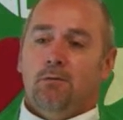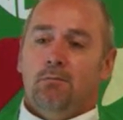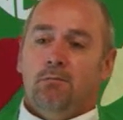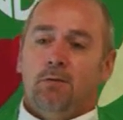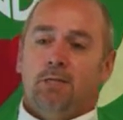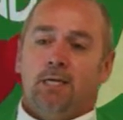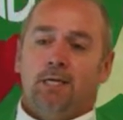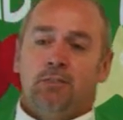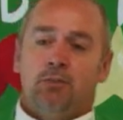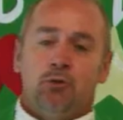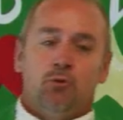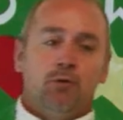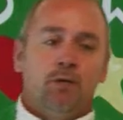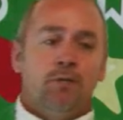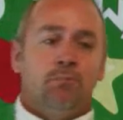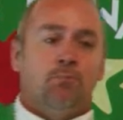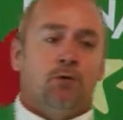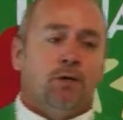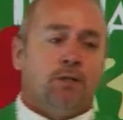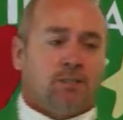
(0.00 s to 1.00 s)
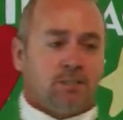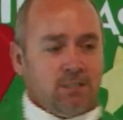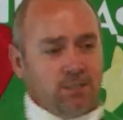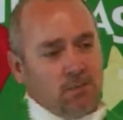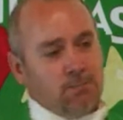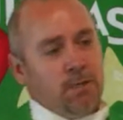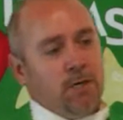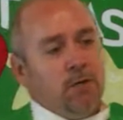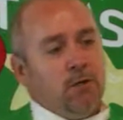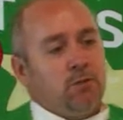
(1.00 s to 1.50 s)
But as you read books
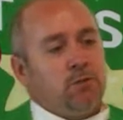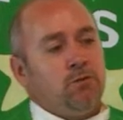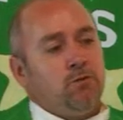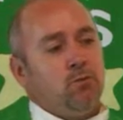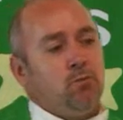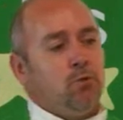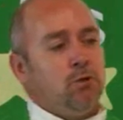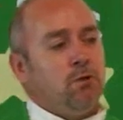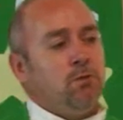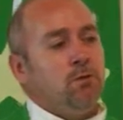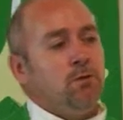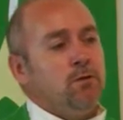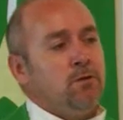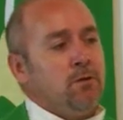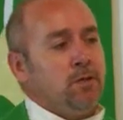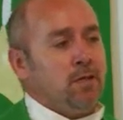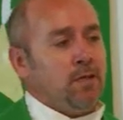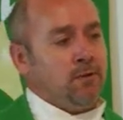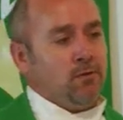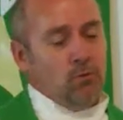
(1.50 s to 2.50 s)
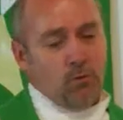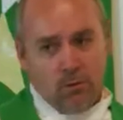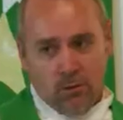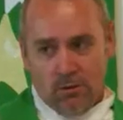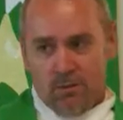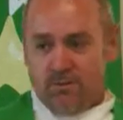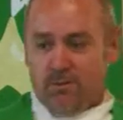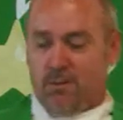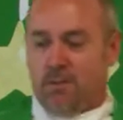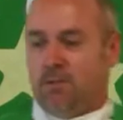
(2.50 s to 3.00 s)
about Wilbur and
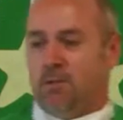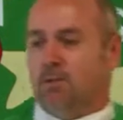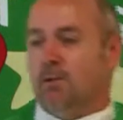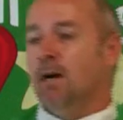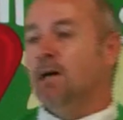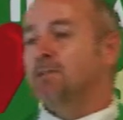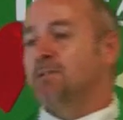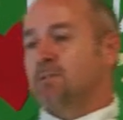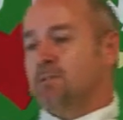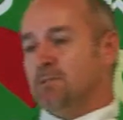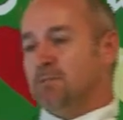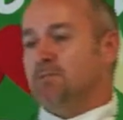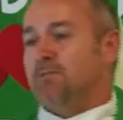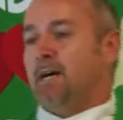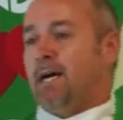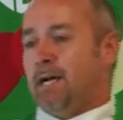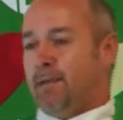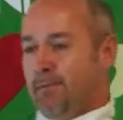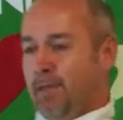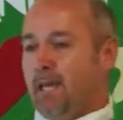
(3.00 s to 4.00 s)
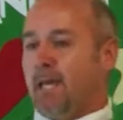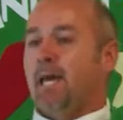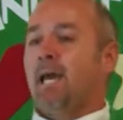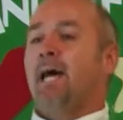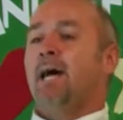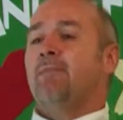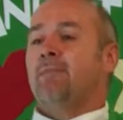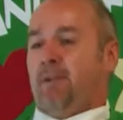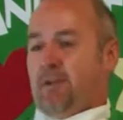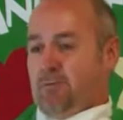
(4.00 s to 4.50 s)
Orville, you'll also find they
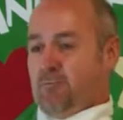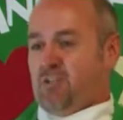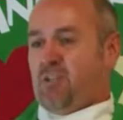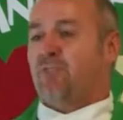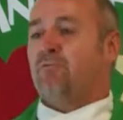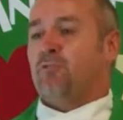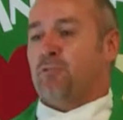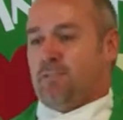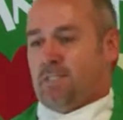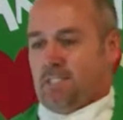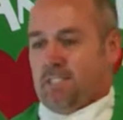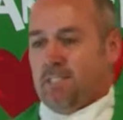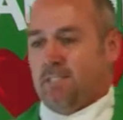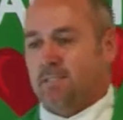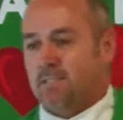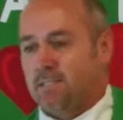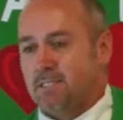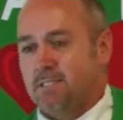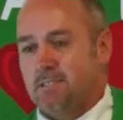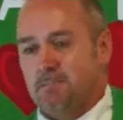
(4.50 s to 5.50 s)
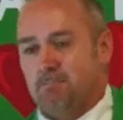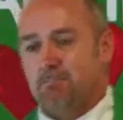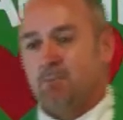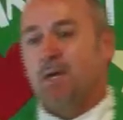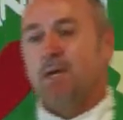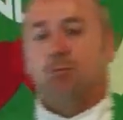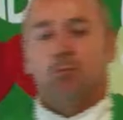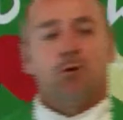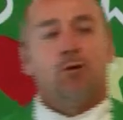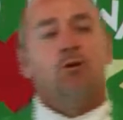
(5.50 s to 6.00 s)
had their differences.
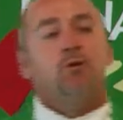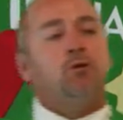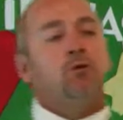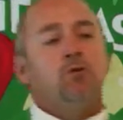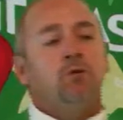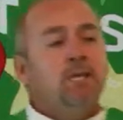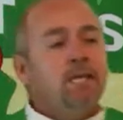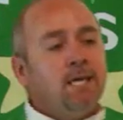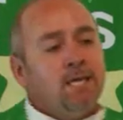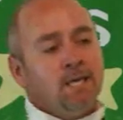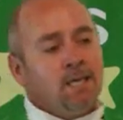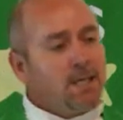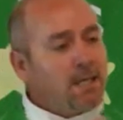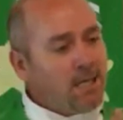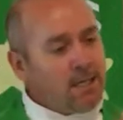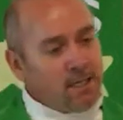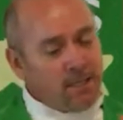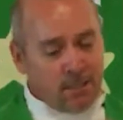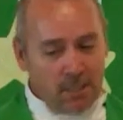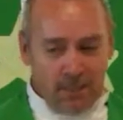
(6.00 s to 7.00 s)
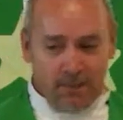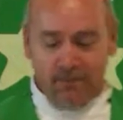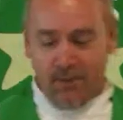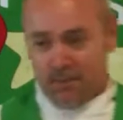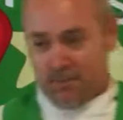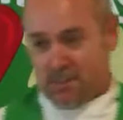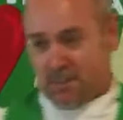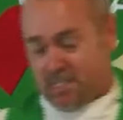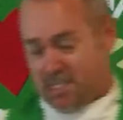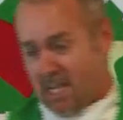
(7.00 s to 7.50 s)
They were unique in and of
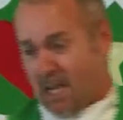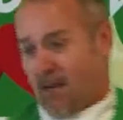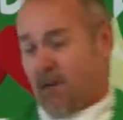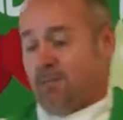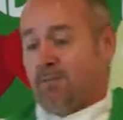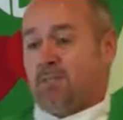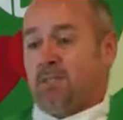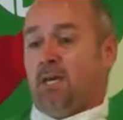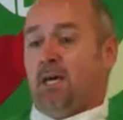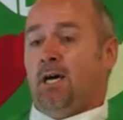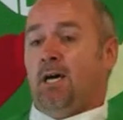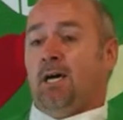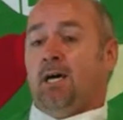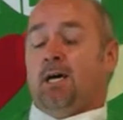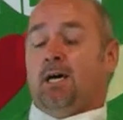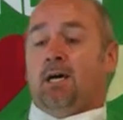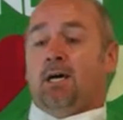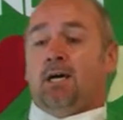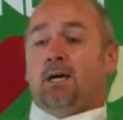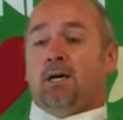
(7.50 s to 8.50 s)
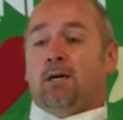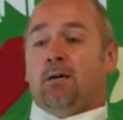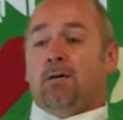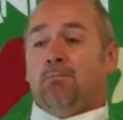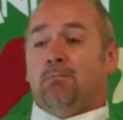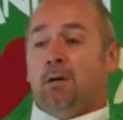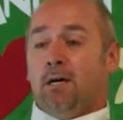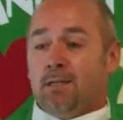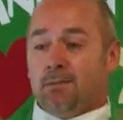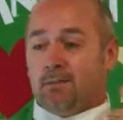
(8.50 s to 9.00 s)
themselves.
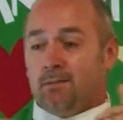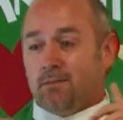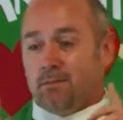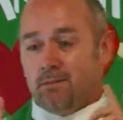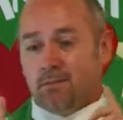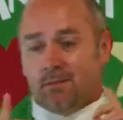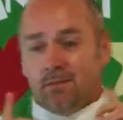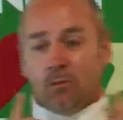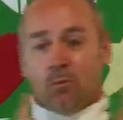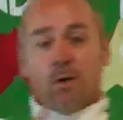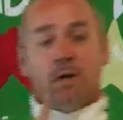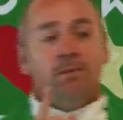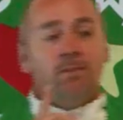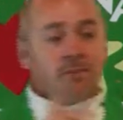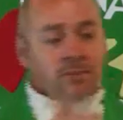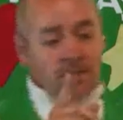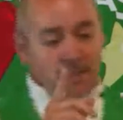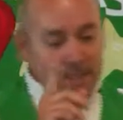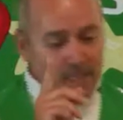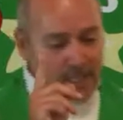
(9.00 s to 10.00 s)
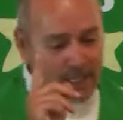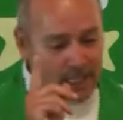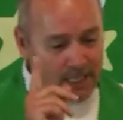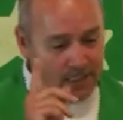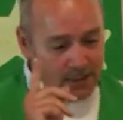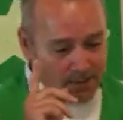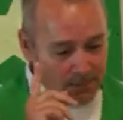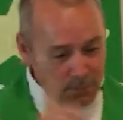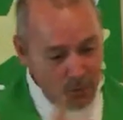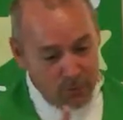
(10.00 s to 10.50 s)
But the one thing they had
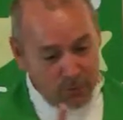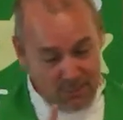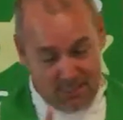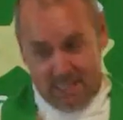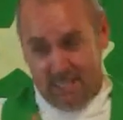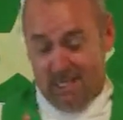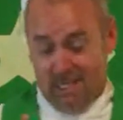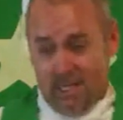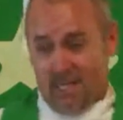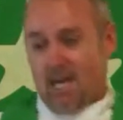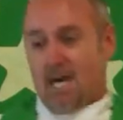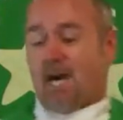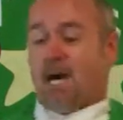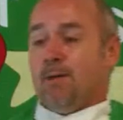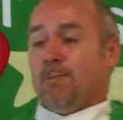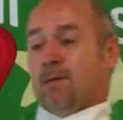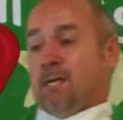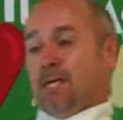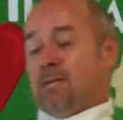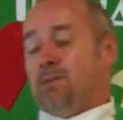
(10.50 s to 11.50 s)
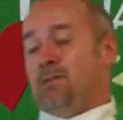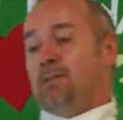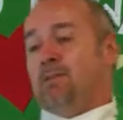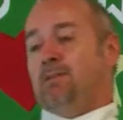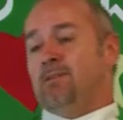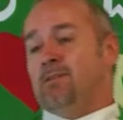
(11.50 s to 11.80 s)
the most in common